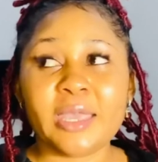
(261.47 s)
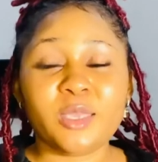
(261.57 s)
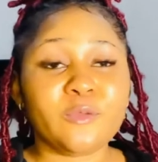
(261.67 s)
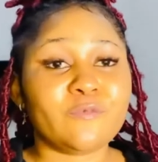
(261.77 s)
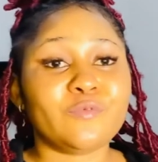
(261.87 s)

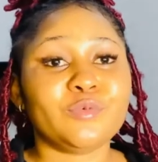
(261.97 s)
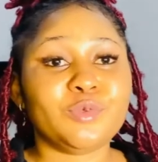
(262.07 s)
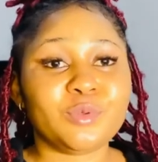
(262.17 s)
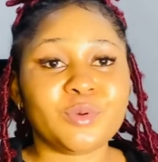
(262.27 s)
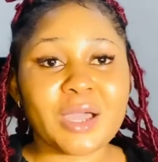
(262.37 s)
If
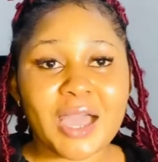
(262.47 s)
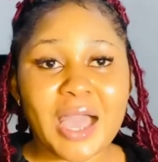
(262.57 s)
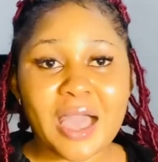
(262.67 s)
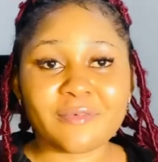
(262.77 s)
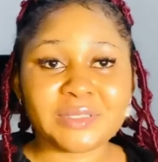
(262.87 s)
you
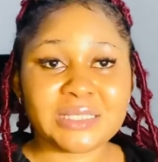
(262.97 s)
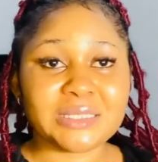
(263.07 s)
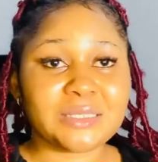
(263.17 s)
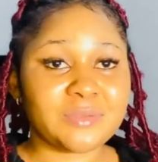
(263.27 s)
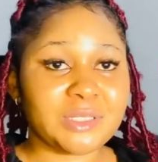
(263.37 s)
have
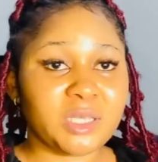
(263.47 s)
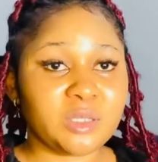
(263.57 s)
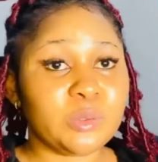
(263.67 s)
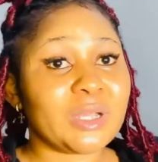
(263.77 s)
sensitive skin,